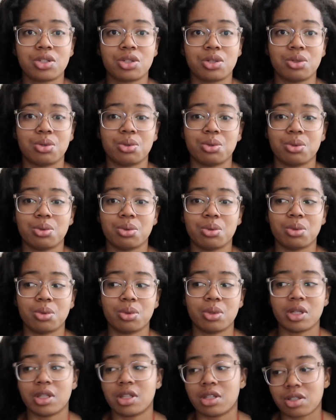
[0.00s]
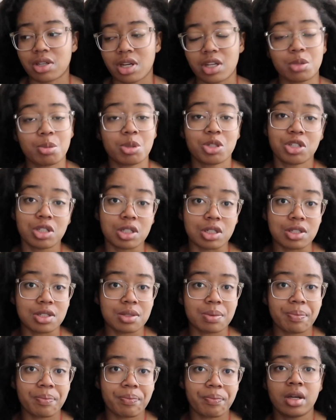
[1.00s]
to, in this case,
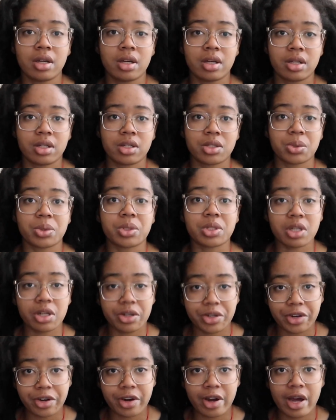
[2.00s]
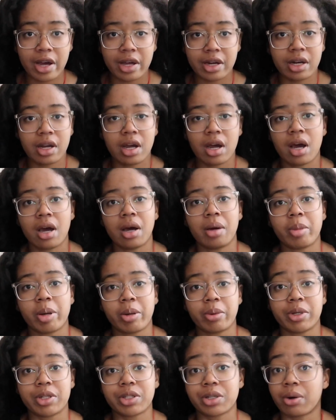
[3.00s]
machines. So as an undergrad, um,
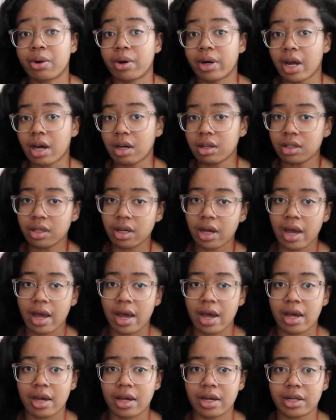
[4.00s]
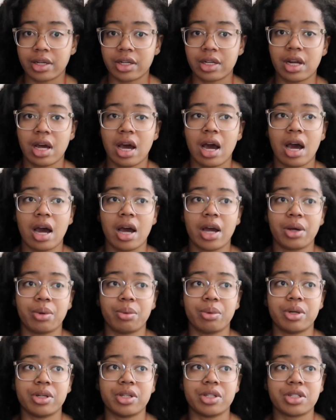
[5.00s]
I went to Cornell and I
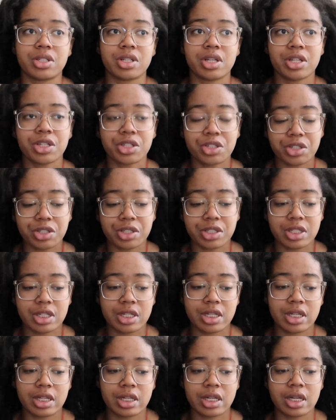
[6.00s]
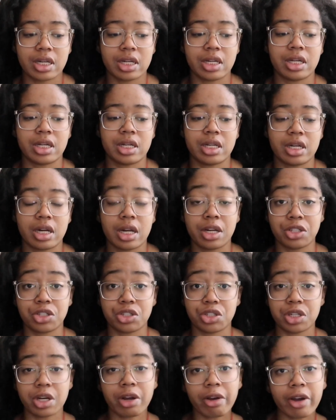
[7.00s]
was interested in
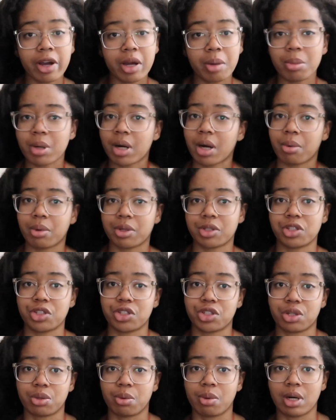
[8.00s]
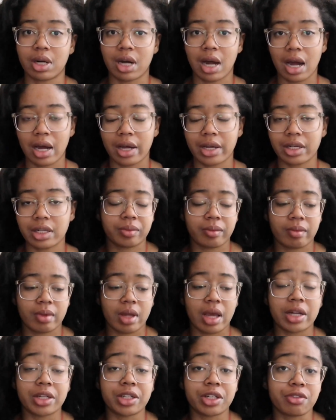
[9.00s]
engineering, but I wasn't sure what kind.
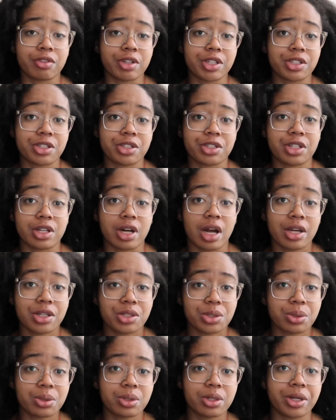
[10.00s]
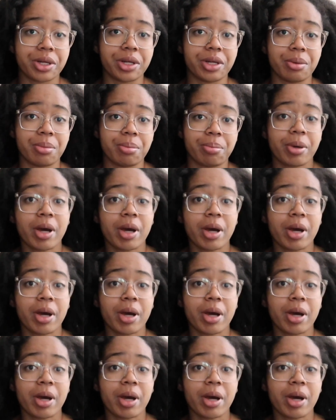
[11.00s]
I'd done research in high school in